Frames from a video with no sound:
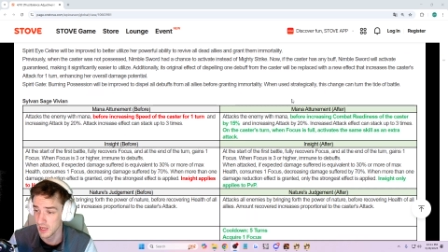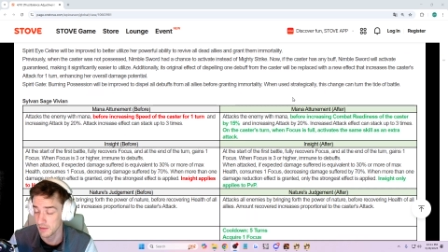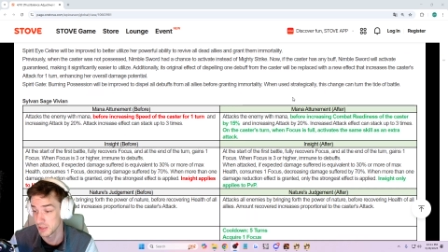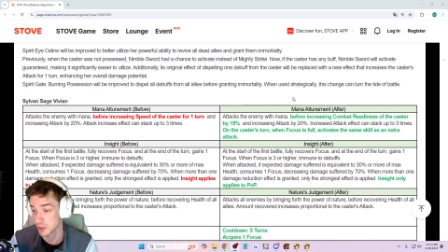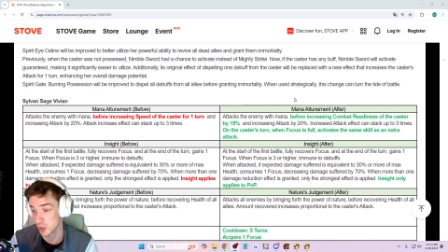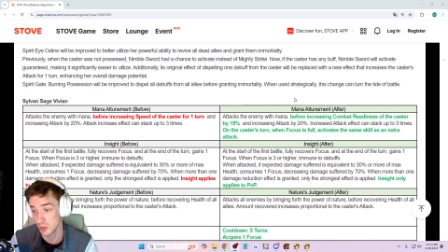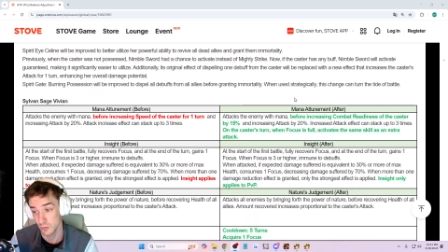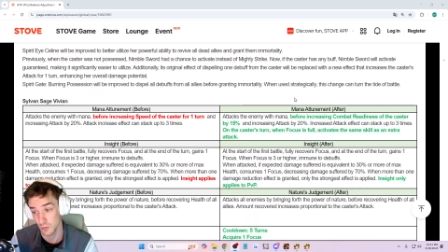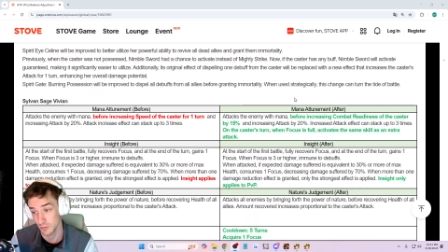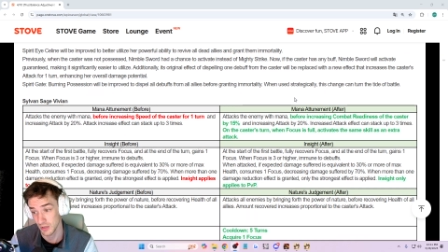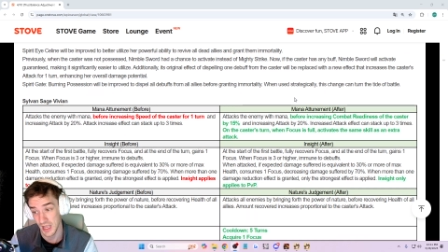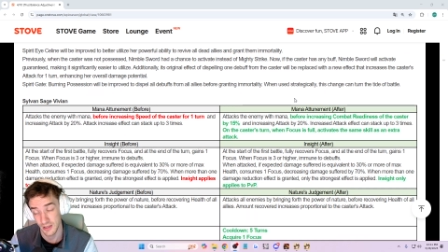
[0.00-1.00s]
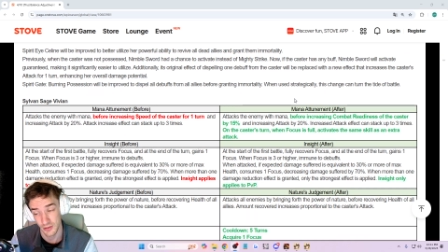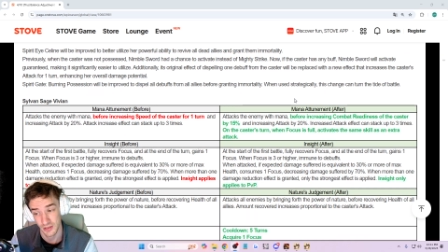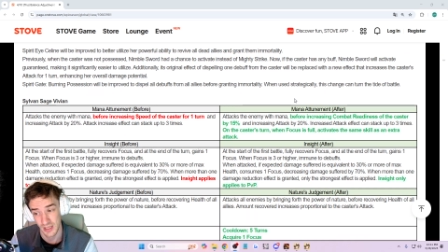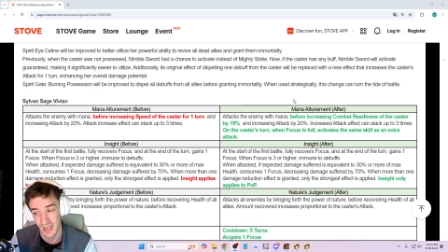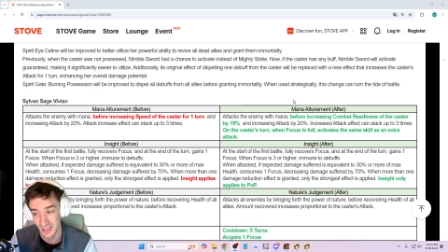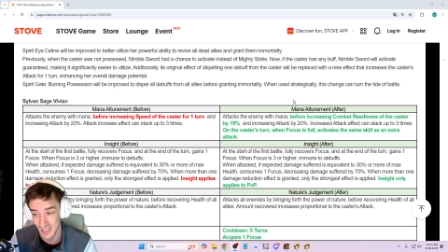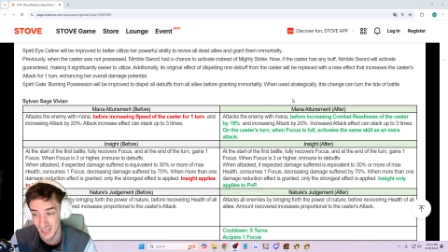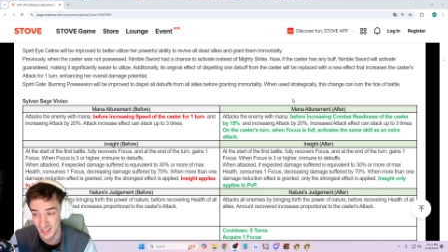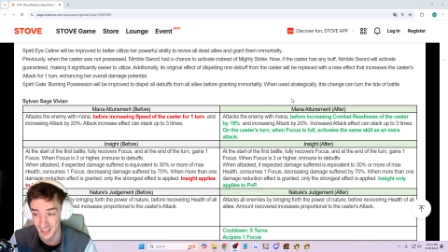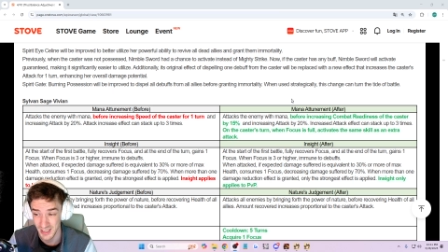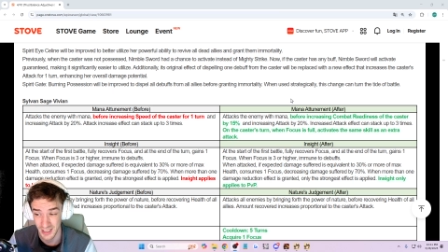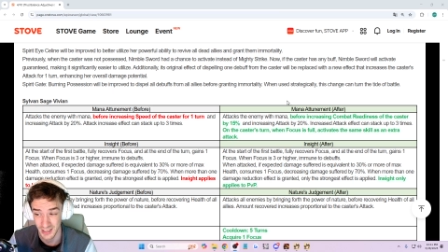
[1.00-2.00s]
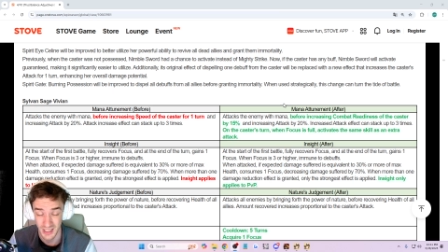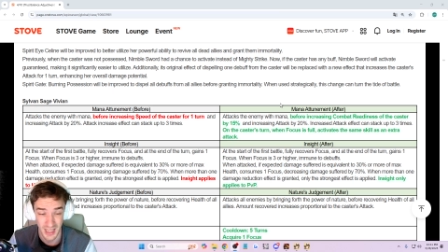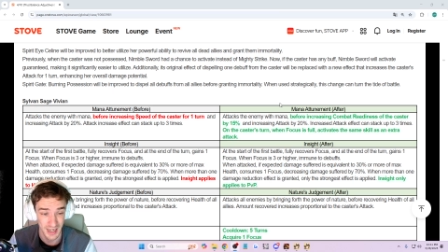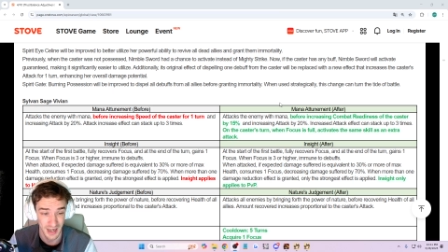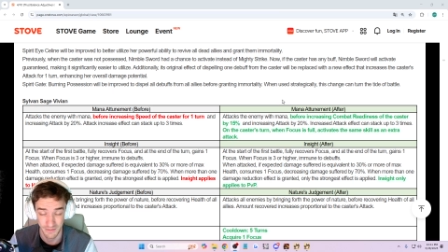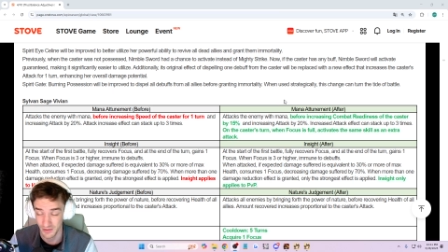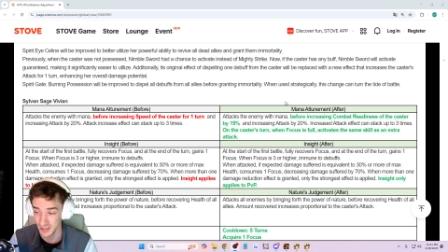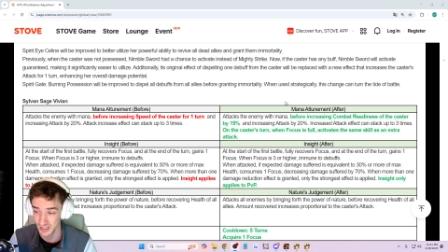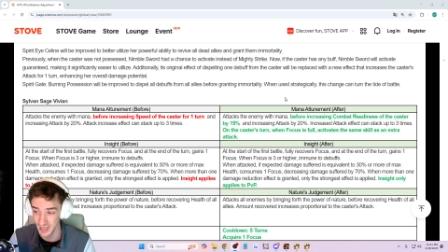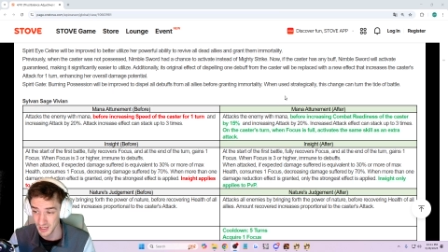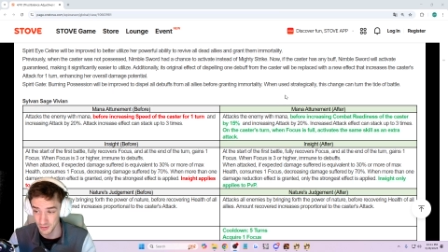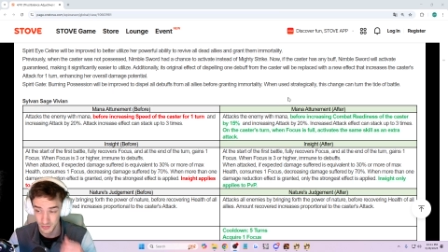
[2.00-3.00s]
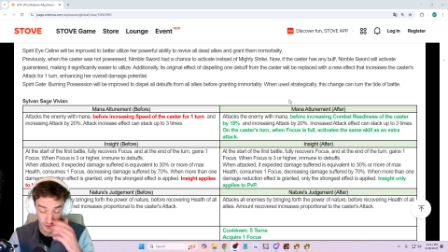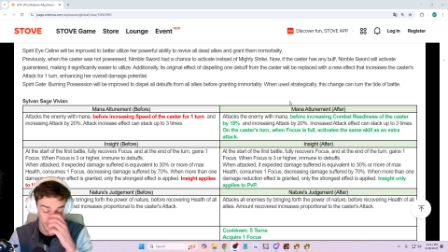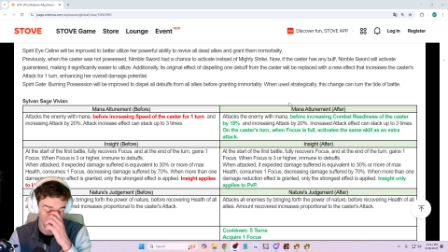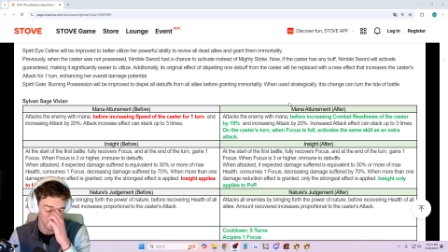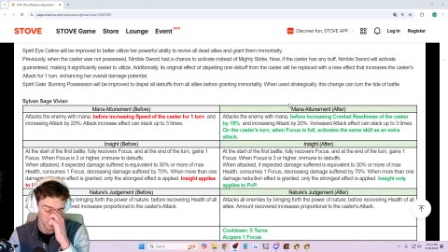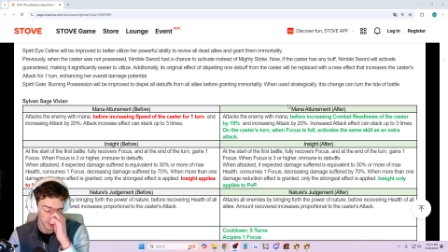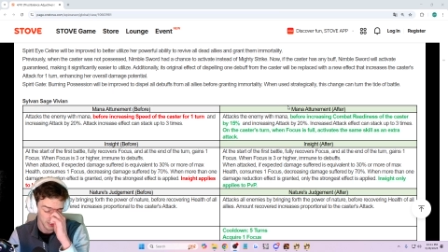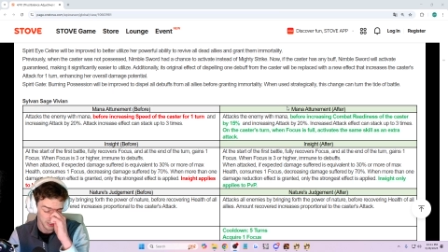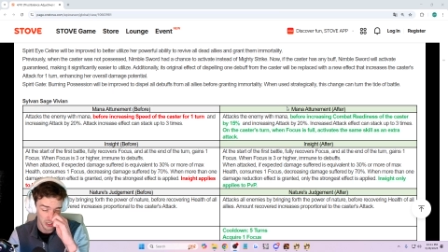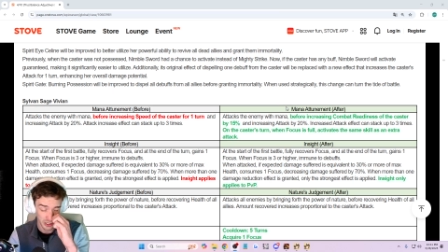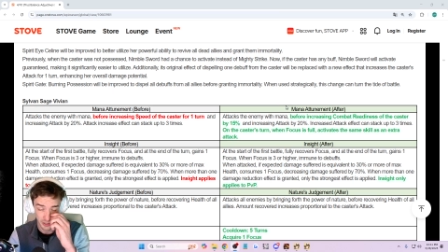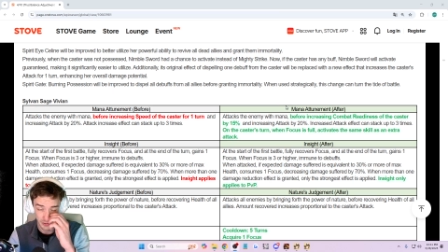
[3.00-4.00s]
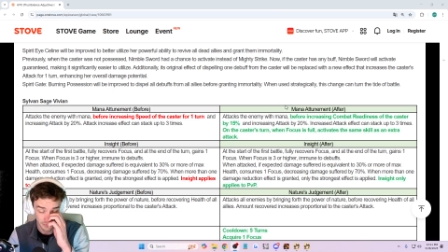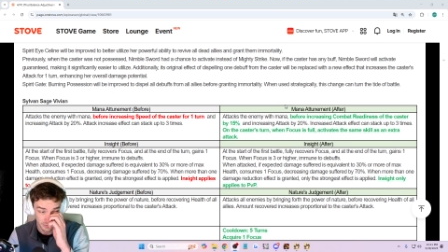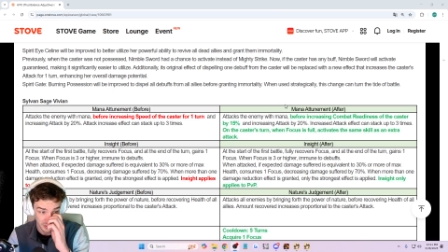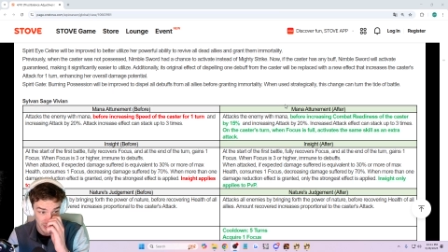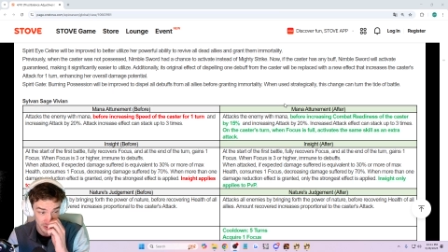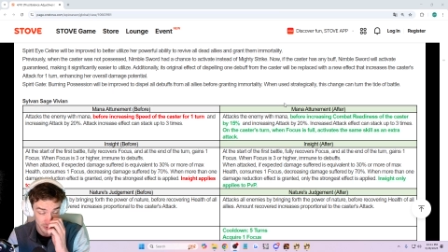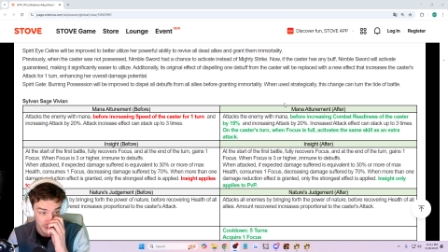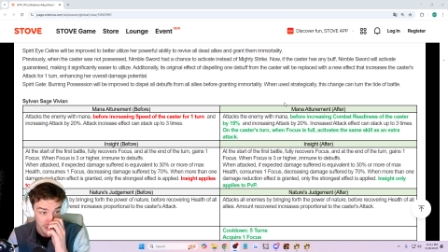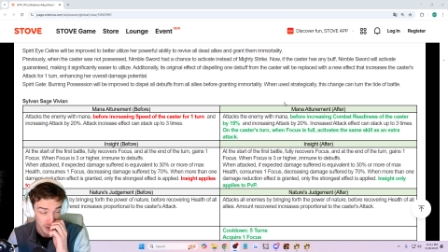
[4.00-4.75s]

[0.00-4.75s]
I mean, I like that kit a lot. I feel like that could be used for a ton of different things.